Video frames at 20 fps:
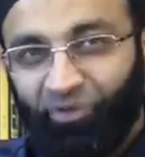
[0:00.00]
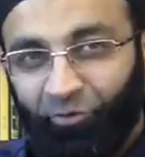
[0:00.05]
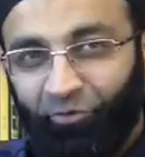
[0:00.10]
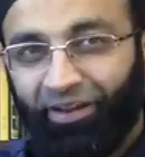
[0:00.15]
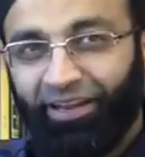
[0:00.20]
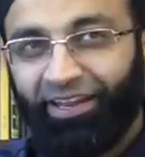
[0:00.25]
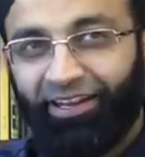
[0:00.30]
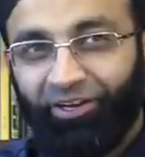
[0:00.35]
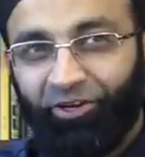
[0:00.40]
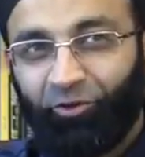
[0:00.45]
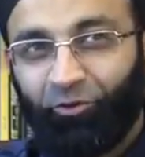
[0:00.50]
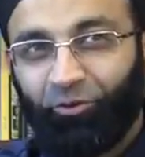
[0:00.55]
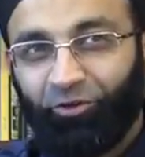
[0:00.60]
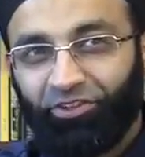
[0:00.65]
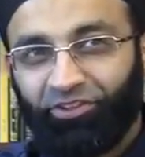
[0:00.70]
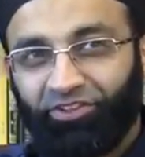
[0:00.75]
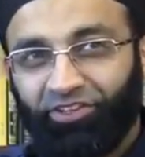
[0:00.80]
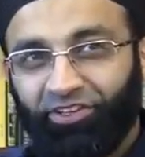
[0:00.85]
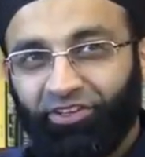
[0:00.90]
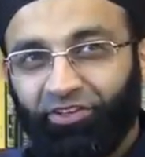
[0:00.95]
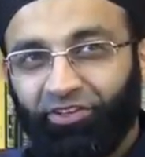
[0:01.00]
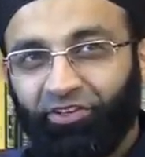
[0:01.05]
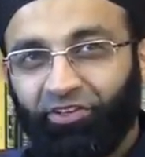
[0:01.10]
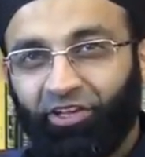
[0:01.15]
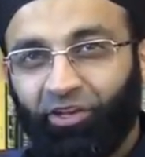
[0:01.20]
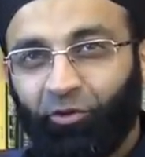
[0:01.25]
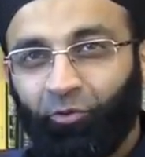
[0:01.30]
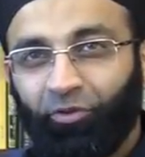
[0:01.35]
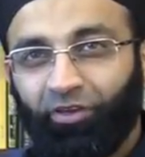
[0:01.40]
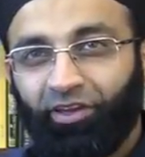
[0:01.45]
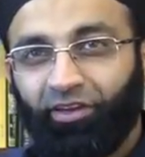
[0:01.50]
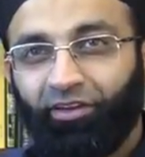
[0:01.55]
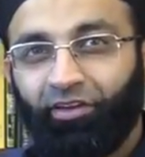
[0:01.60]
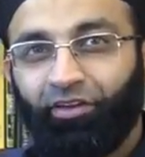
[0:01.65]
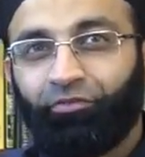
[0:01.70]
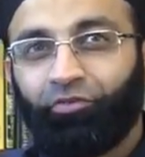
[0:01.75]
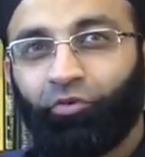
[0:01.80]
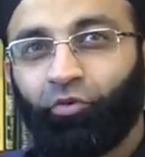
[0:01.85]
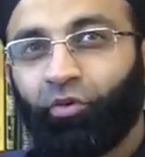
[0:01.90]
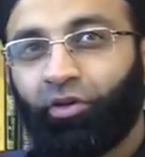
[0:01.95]
related question that,
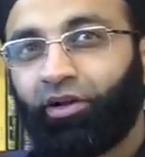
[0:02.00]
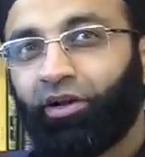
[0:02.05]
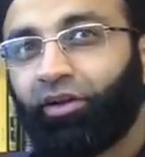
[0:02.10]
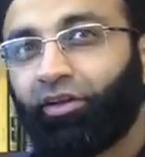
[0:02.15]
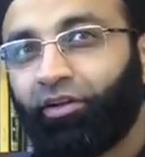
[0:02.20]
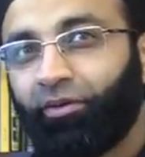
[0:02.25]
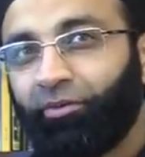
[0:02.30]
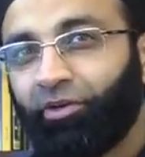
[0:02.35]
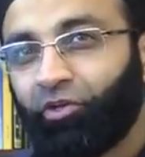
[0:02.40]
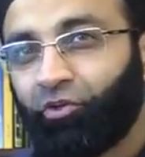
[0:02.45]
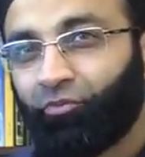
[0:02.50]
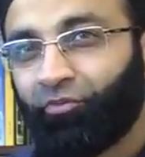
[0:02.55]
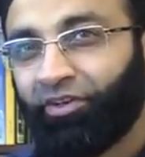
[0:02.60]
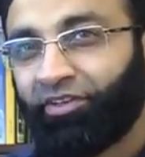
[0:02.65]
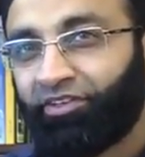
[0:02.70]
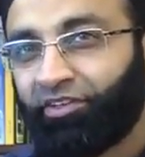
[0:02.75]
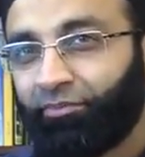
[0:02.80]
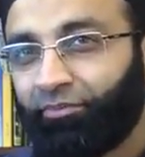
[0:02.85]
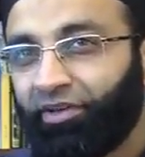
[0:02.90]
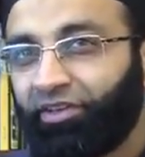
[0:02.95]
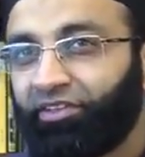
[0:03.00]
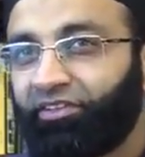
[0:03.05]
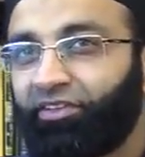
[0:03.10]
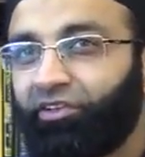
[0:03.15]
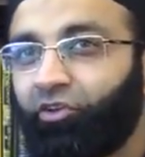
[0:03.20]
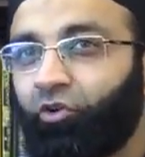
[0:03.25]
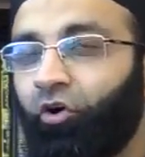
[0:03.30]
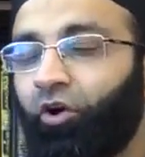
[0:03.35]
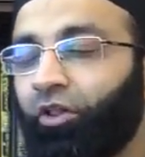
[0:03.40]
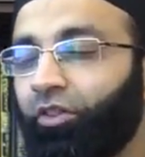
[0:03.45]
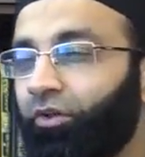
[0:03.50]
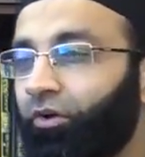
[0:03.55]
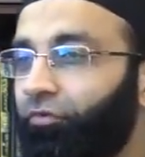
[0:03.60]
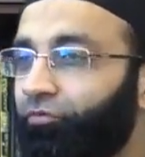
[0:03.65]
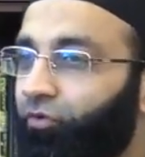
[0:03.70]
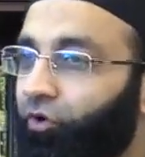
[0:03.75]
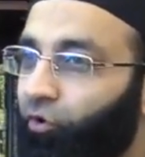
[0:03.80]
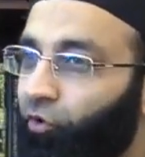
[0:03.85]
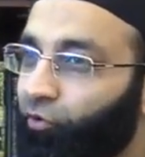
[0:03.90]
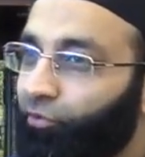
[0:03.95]
okay, if you are not coming to masjid, masjid called
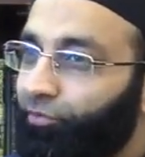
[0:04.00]
off for